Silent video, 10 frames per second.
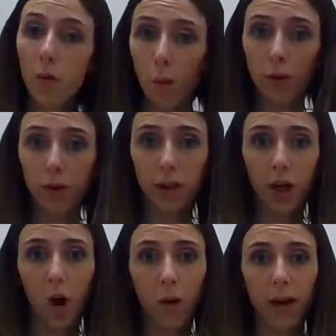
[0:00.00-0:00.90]
order to
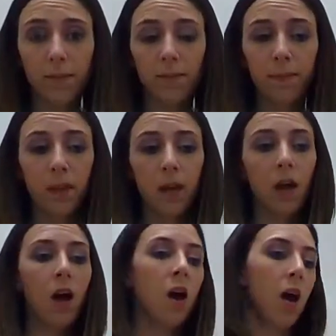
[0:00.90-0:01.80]
go in.
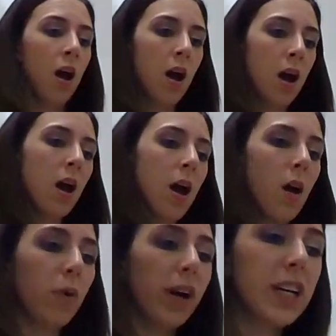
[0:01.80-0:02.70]

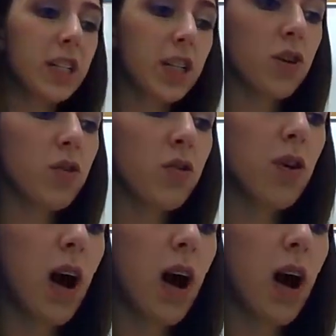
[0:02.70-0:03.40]
We're going to do